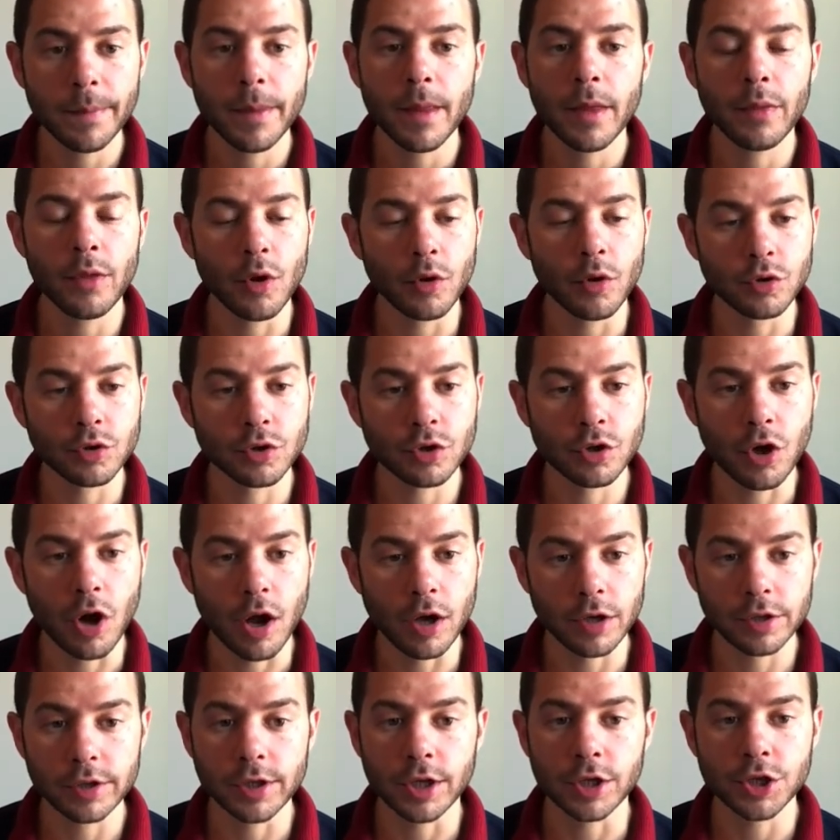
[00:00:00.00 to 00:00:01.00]
Those
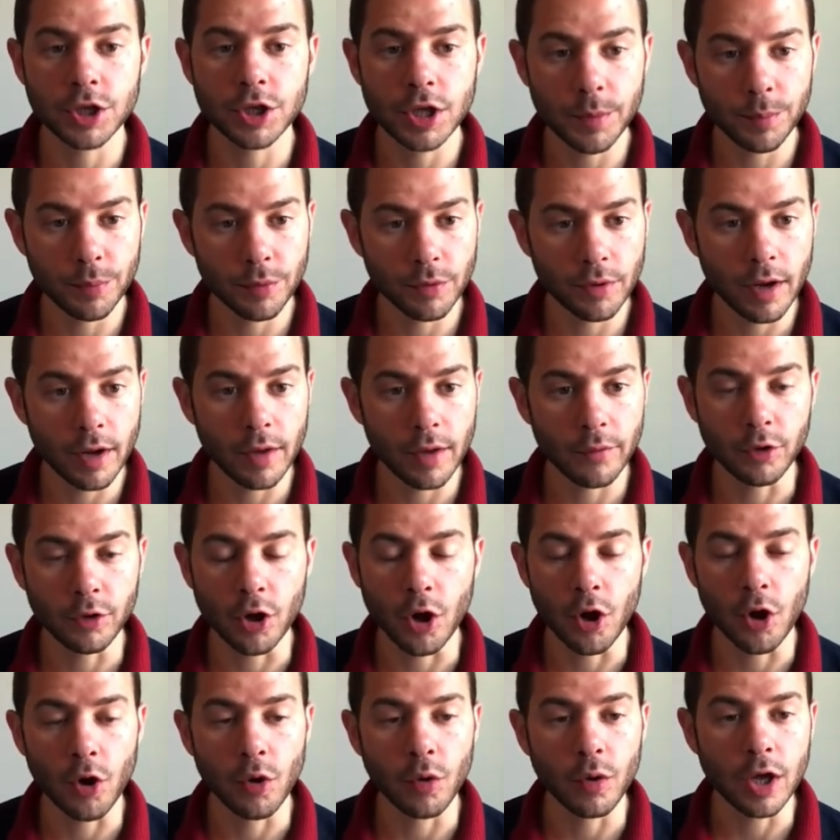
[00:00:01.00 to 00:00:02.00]
costs get cheaper if you
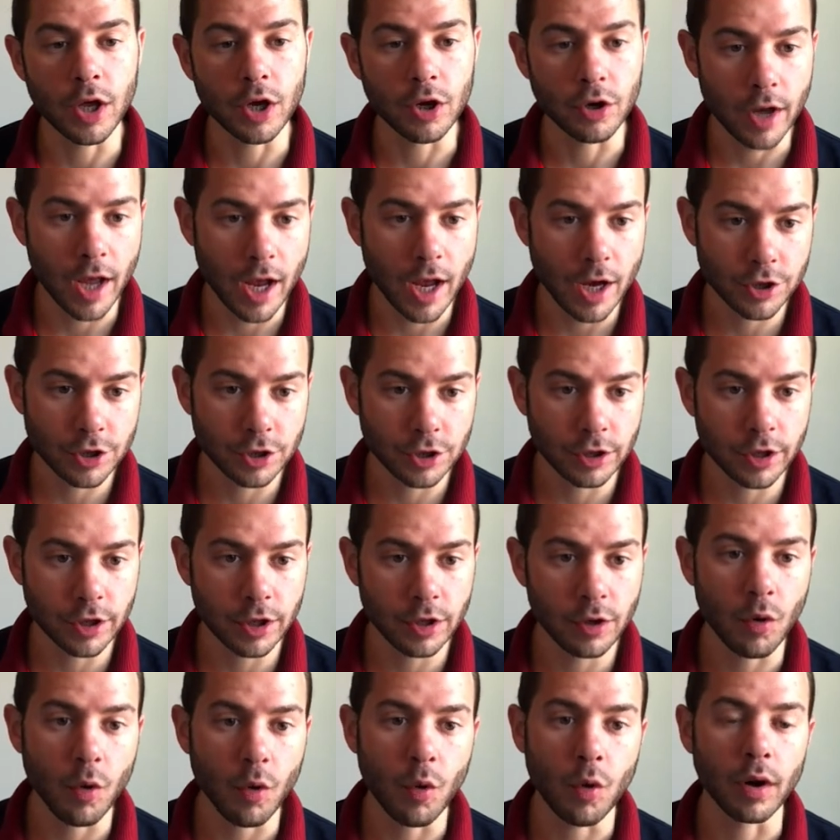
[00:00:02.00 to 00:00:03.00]
go internationally
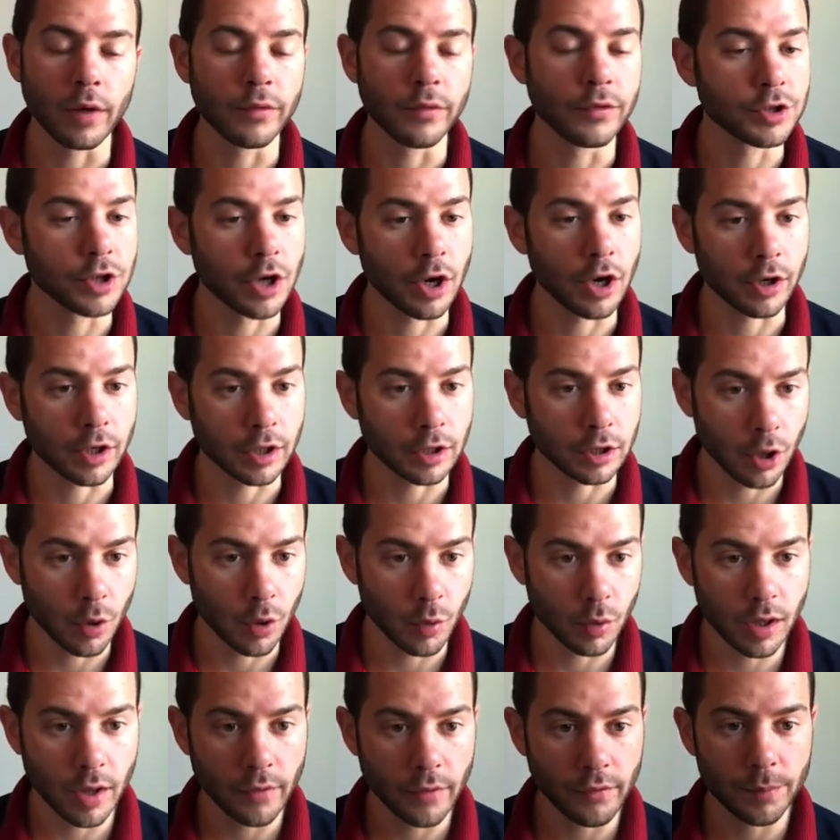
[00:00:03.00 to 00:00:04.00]
or if you target lower
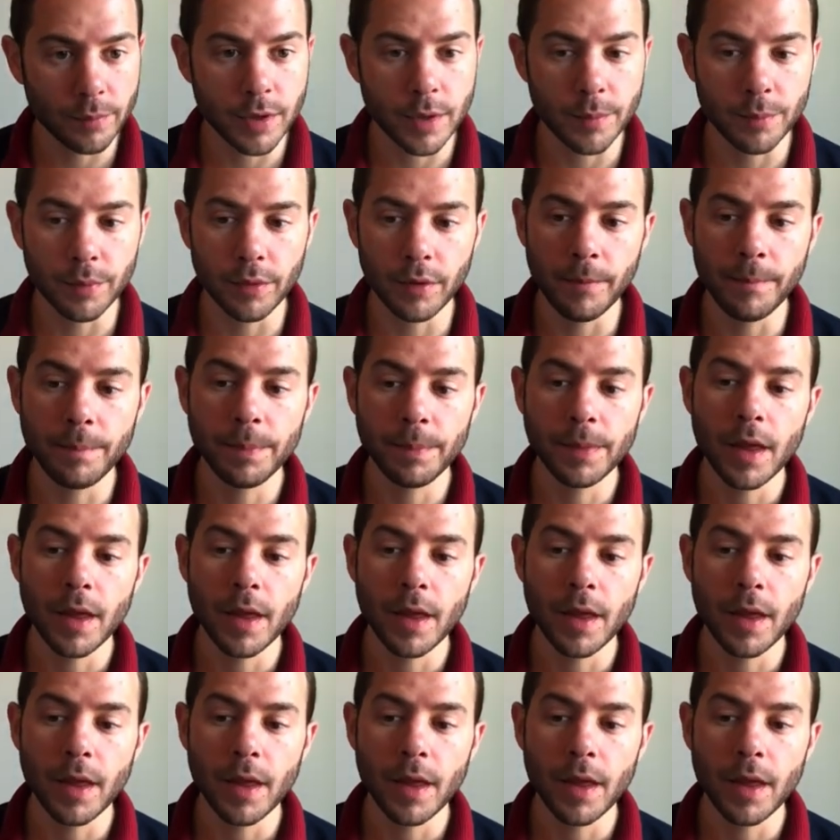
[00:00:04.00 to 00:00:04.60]
level people.